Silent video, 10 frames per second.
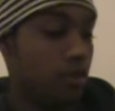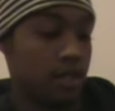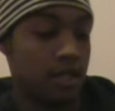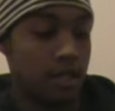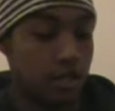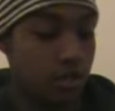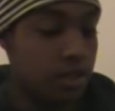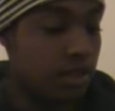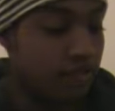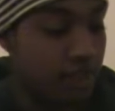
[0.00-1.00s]
I told
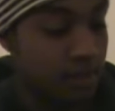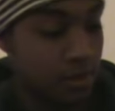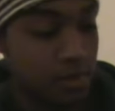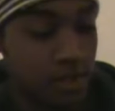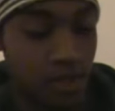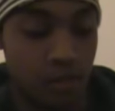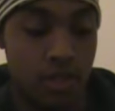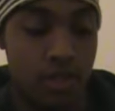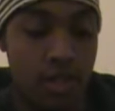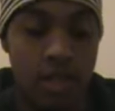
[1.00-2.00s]
that to the family I was staying
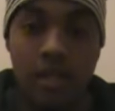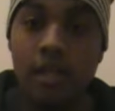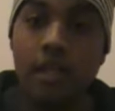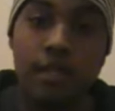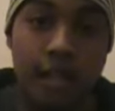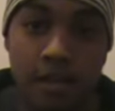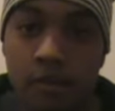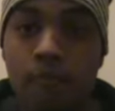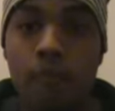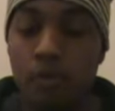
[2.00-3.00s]
with, and they
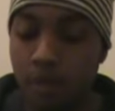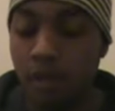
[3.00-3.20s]
put me